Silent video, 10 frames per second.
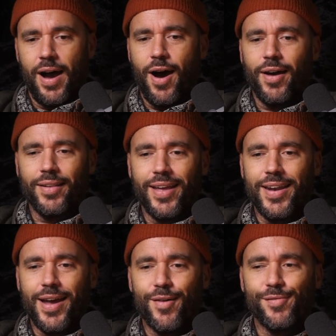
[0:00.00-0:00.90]
oddly
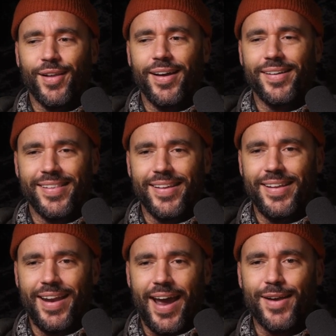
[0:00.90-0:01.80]
enough, like,
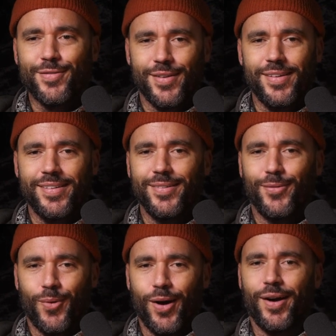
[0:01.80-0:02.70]
it actually
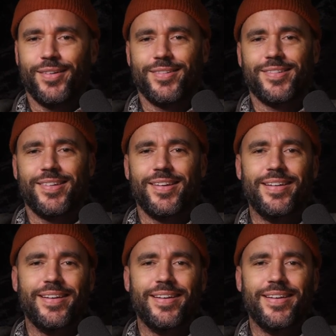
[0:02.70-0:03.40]
works.